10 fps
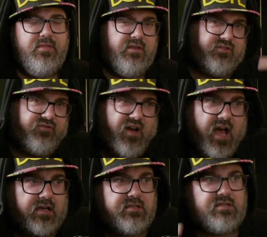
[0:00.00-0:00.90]
There's
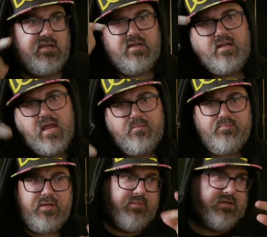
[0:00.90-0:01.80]
Fox, CNN,
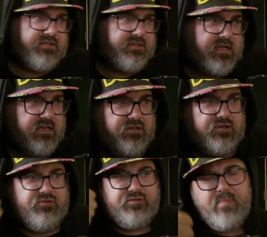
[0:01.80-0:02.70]

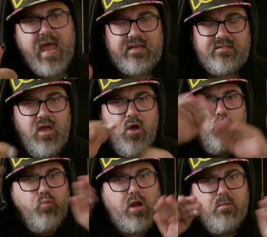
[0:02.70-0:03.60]
BBC, Max,
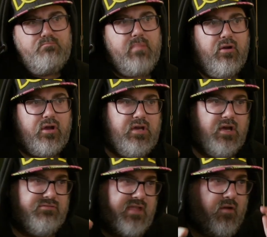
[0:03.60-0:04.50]
One
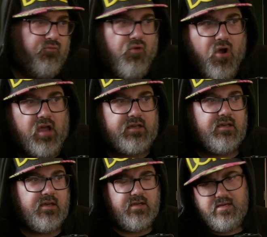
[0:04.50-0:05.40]
America Network.
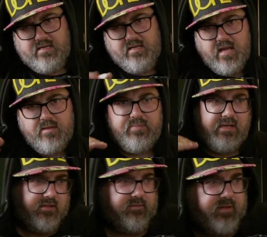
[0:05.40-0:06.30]
He ain't
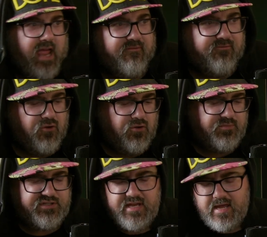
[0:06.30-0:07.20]
been
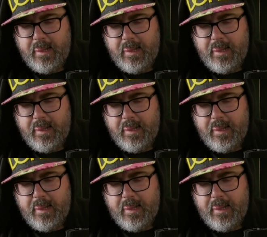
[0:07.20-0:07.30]
deplatformed.